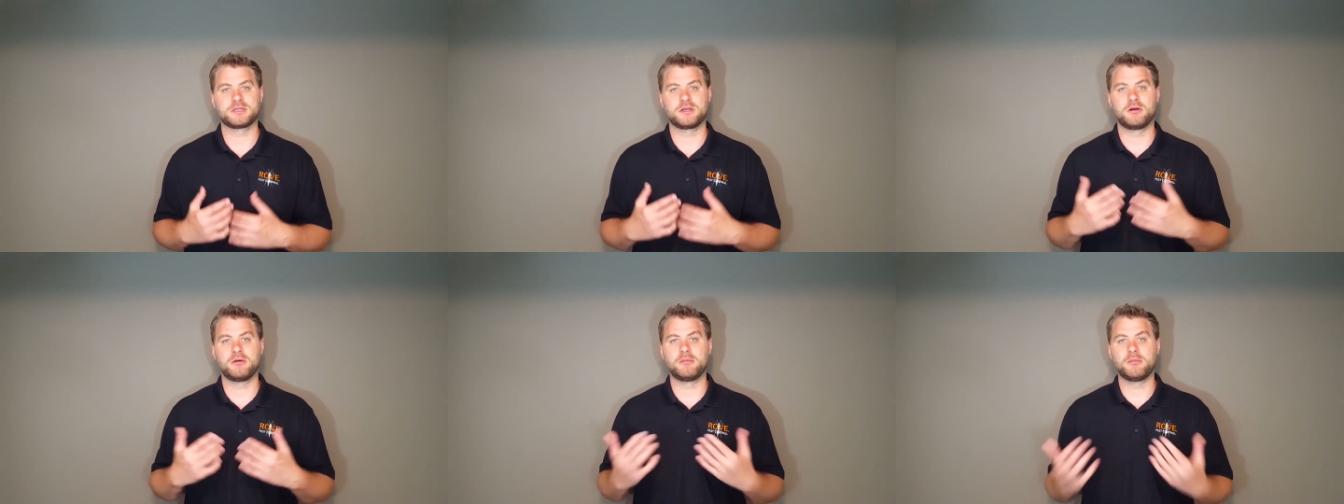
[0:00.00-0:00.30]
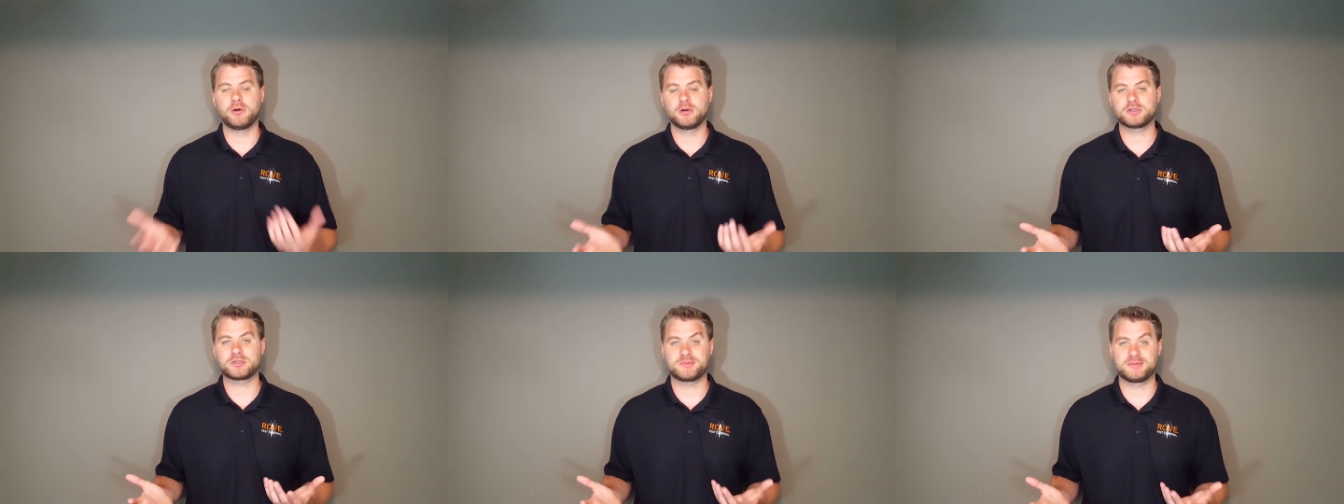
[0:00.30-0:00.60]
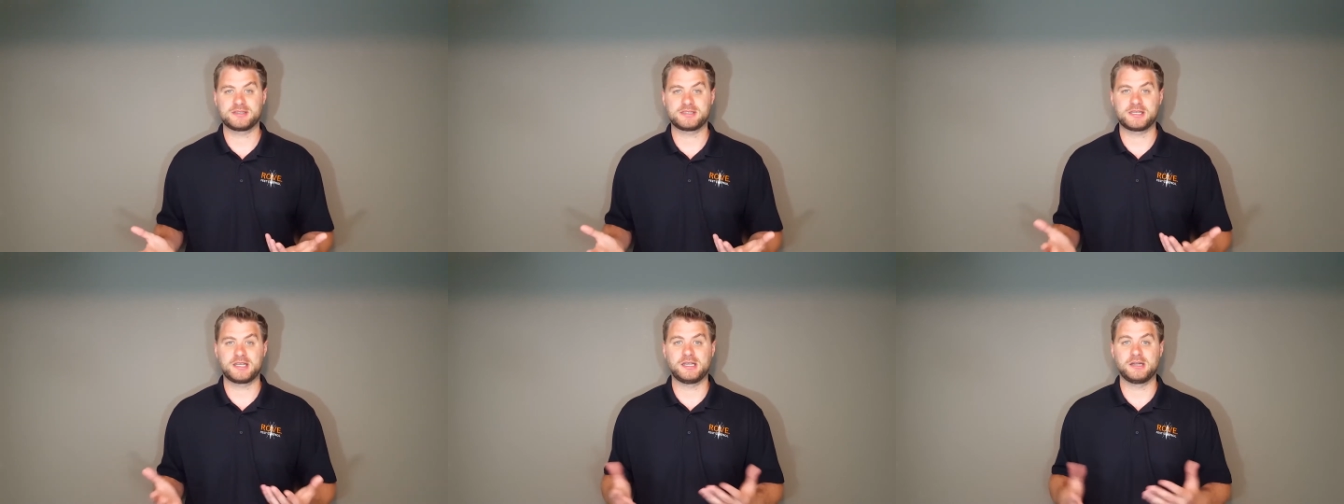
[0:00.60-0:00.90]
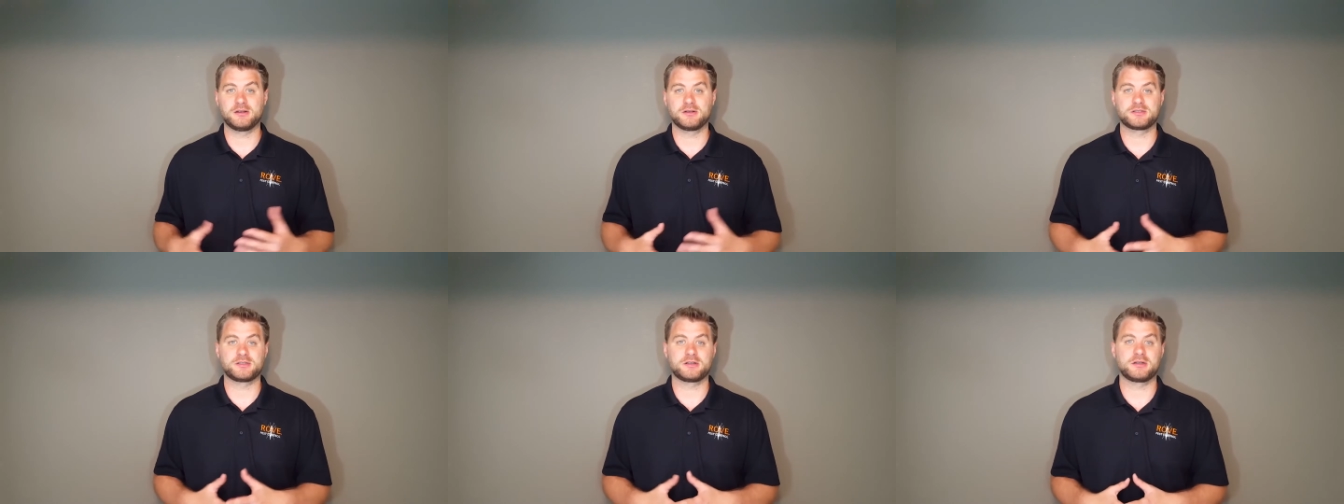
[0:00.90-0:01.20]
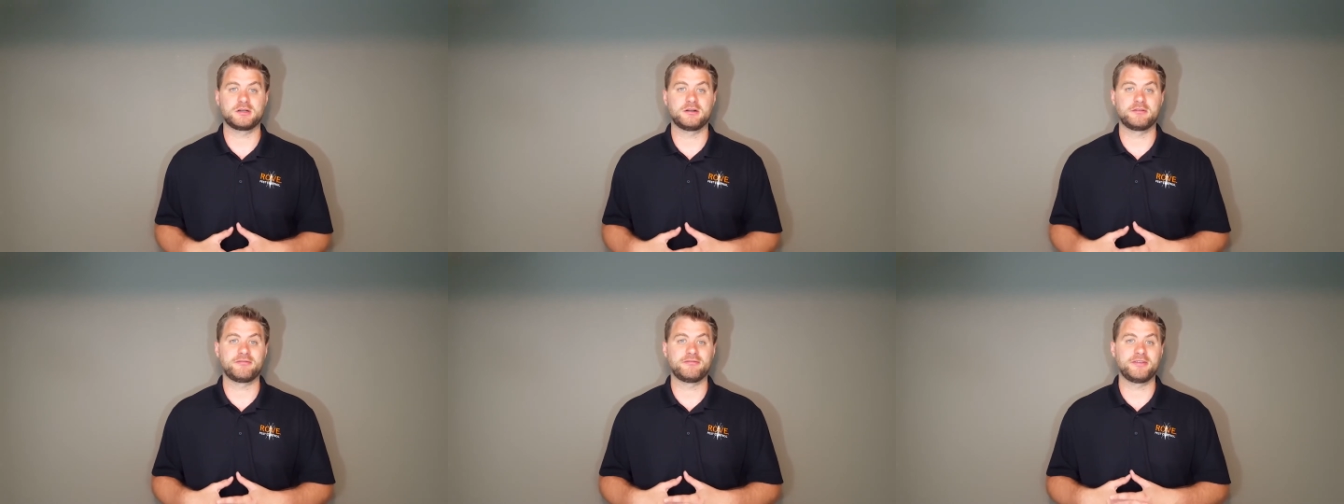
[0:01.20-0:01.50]
So most mosquitoes
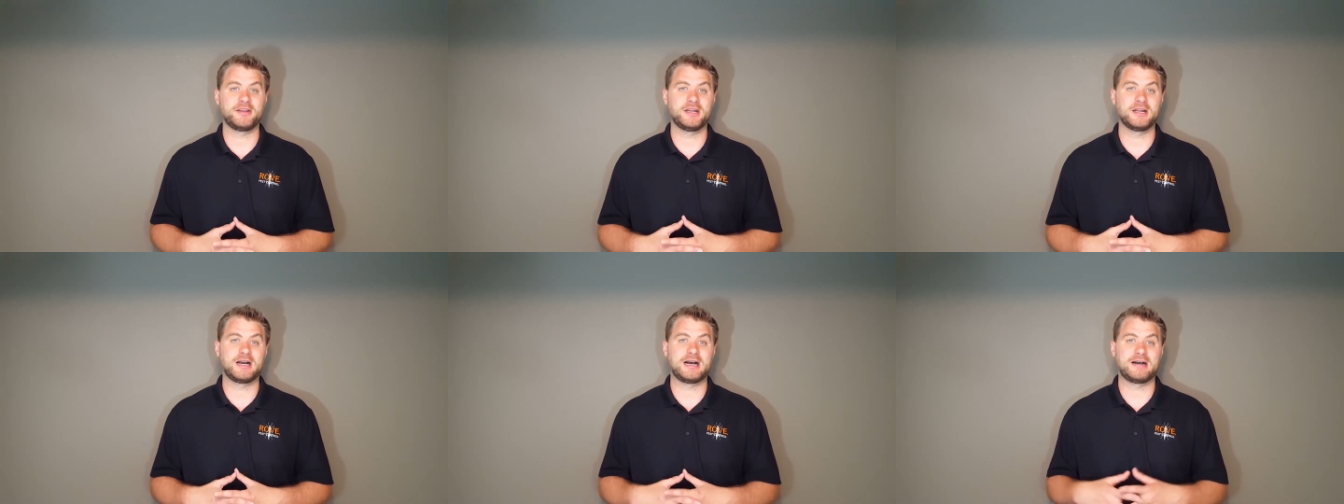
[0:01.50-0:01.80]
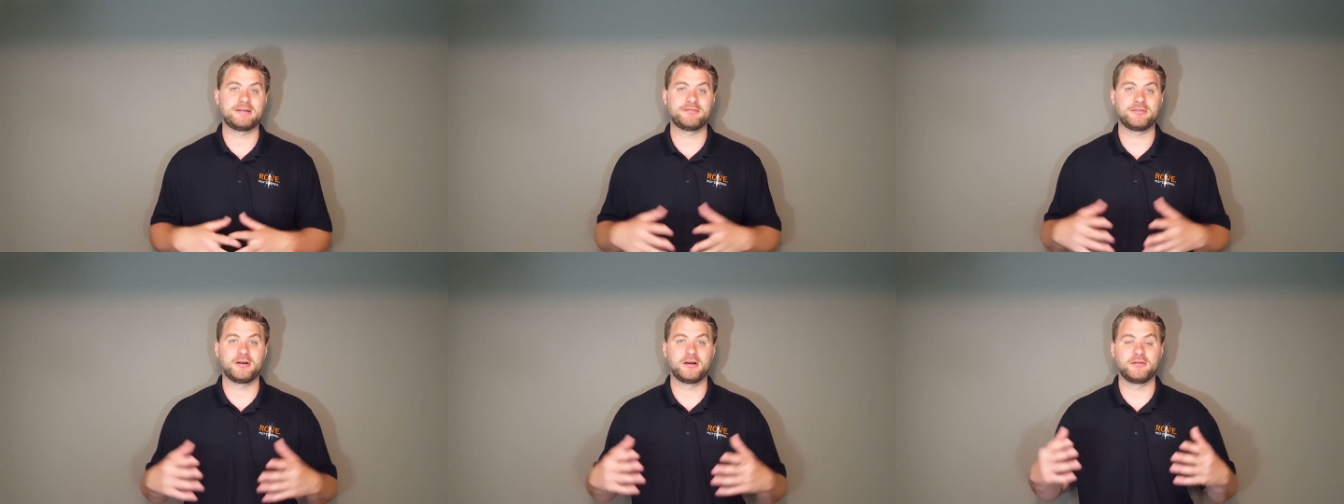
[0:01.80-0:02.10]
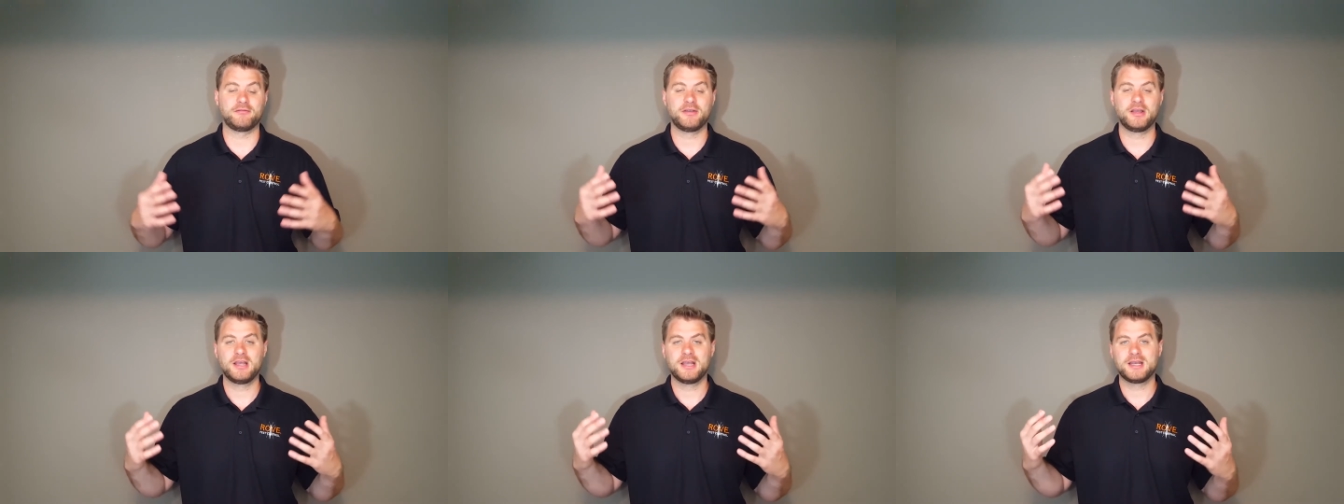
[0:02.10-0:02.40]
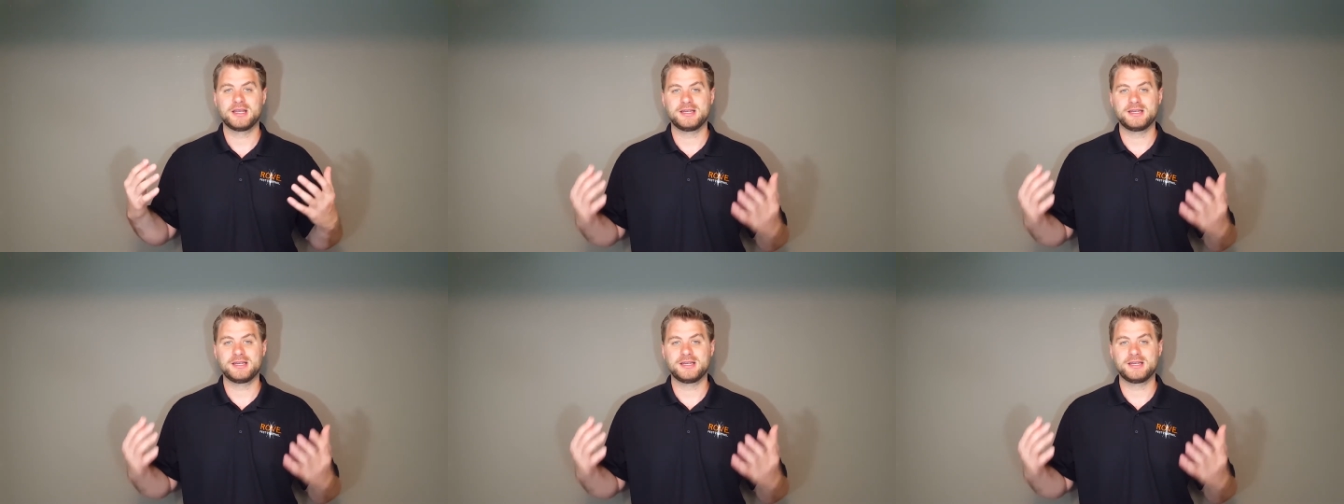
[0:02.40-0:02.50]
are going to feed off of